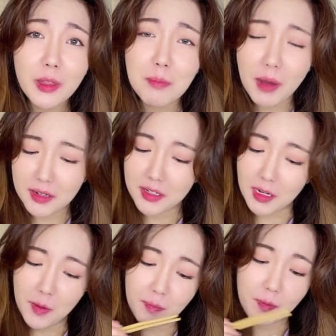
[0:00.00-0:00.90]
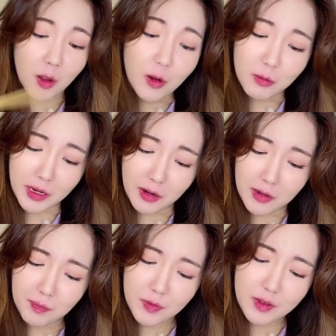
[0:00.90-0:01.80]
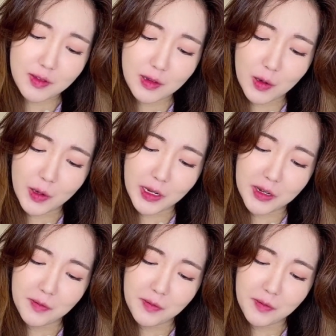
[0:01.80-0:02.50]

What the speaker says: butter, oh my god, so good.